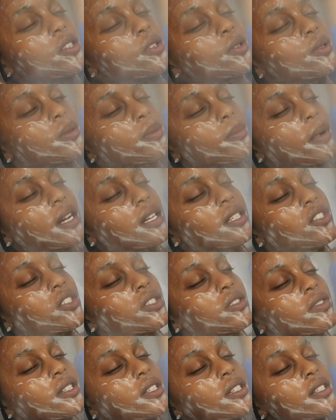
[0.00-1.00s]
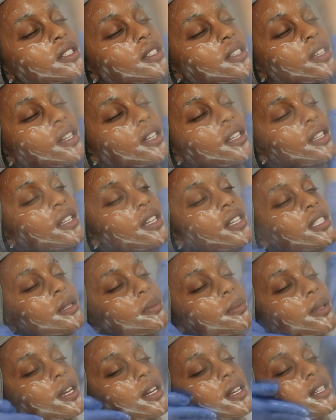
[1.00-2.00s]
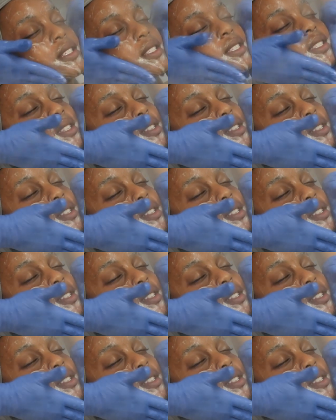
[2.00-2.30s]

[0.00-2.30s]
to use much of it. That's a plus.